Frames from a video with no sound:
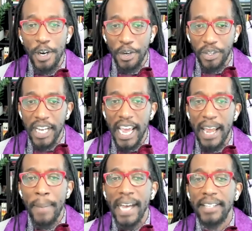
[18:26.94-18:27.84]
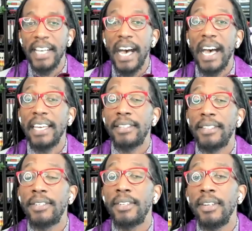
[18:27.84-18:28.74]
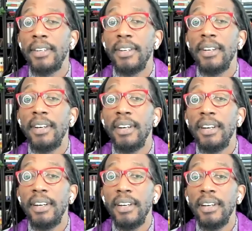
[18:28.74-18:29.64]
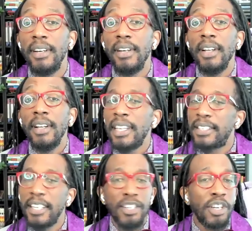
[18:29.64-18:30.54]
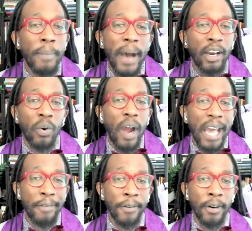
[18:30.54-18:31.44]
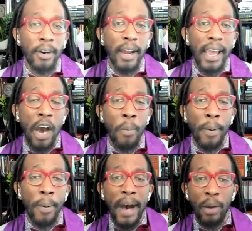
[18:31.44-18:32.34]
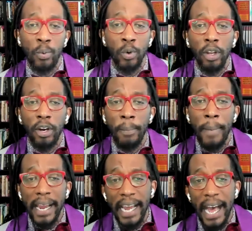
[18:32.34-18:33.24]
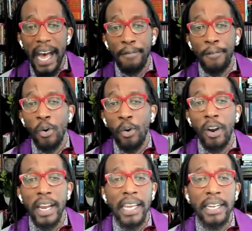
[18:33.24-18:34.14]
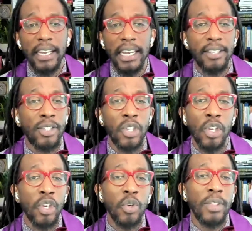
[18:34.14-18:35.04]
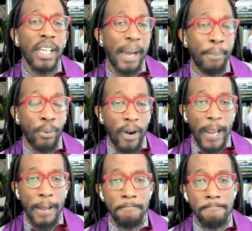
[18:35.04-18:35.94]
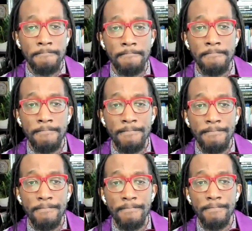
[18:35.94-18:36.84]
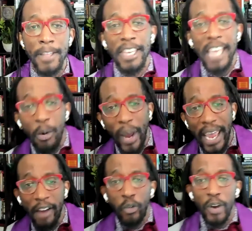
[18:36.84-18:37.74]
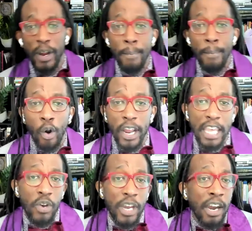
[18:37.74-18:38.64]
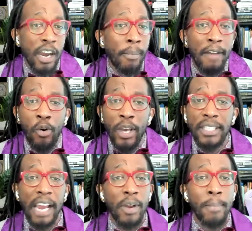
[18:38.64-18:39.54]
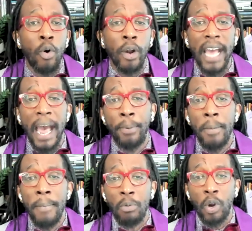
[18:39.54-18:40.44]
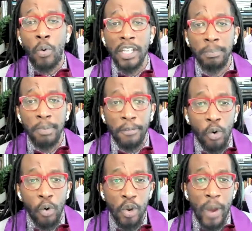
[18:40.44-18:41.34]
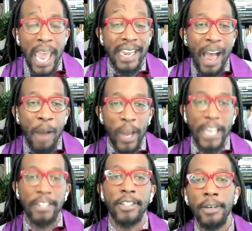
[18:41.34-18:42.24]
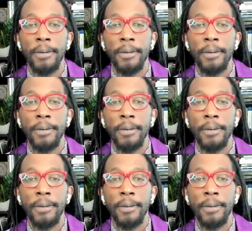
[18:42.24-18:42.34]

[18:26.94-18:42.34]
Understand my sighs. Listen to my cry for help, my ruler, my God, for it is to you that I pray. Yahweh, every morning you hear my voice. Every morning I put my request before you and I wait.